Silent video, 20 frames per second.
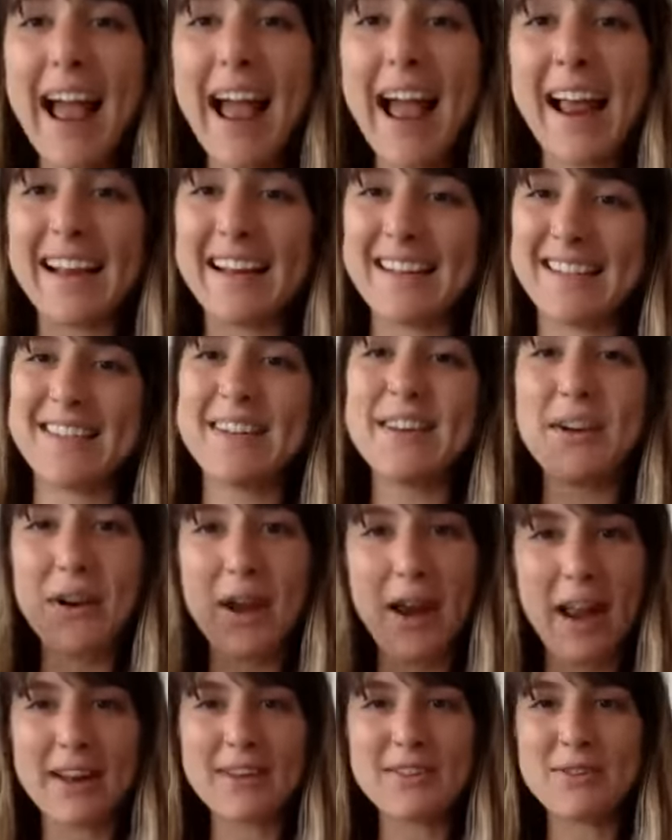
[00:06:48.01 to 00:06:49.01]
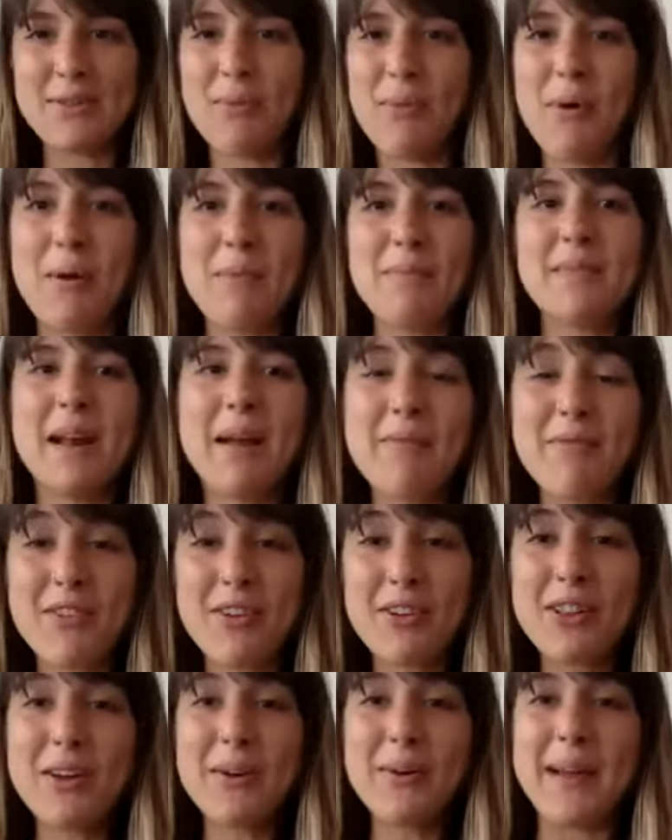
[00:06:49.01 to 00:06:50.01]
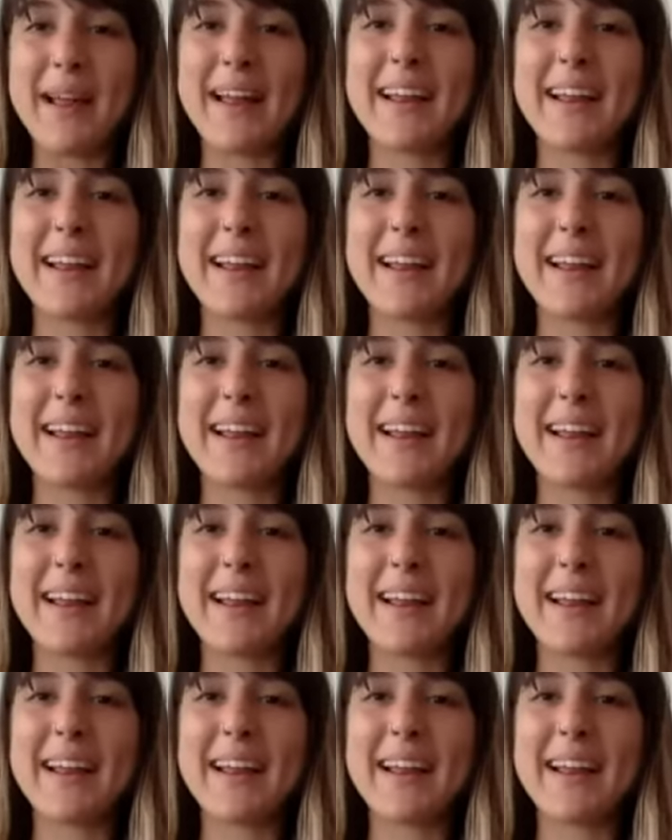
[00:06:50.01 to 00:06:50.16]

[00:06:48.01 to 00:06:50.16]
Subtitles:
Nice. Your hands are warmed up for gluing.